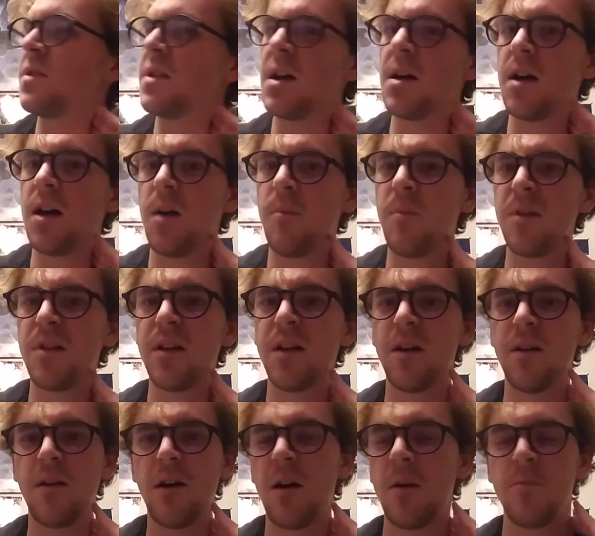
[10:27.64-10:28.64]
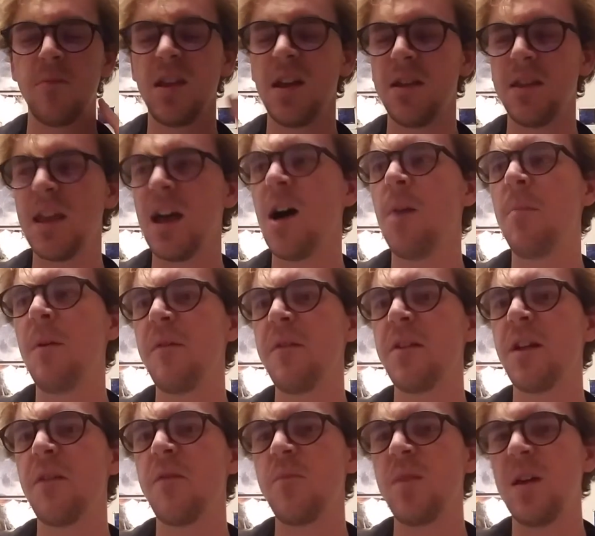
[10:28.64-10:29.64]
the help enough the, the help of
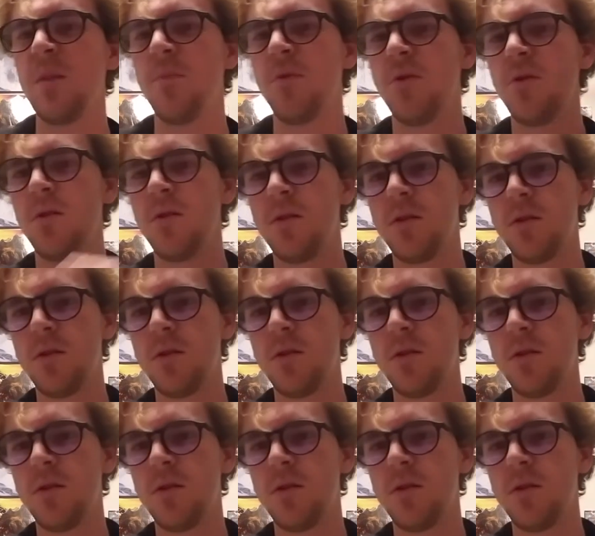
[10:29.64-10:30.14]
enough people.